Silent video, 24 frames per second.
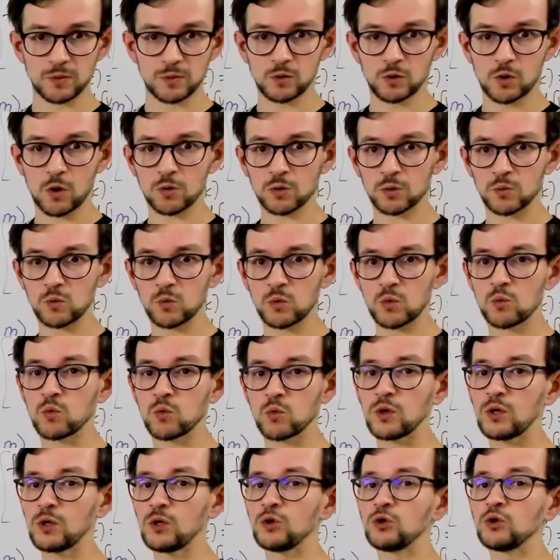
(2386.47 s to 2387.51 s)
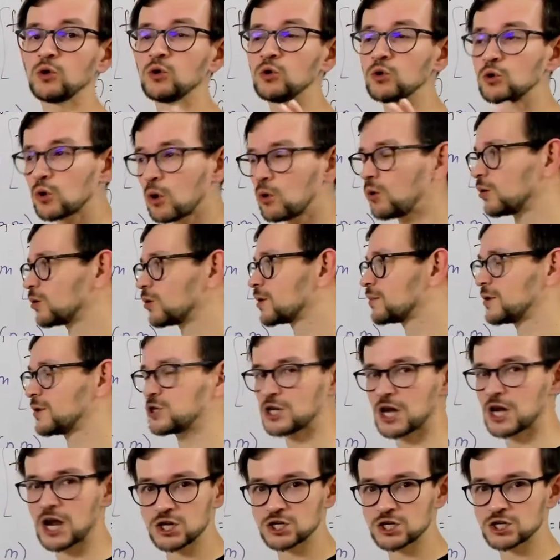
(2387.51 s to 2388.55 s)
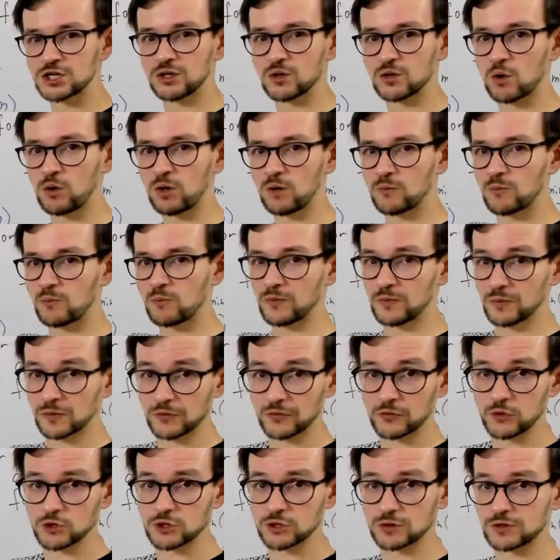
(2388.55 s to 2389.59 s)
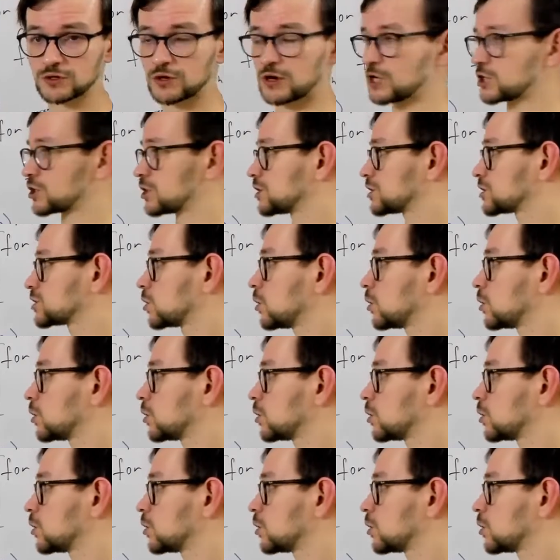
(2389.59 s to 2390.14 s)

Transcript: no longer be changed in all future iterations.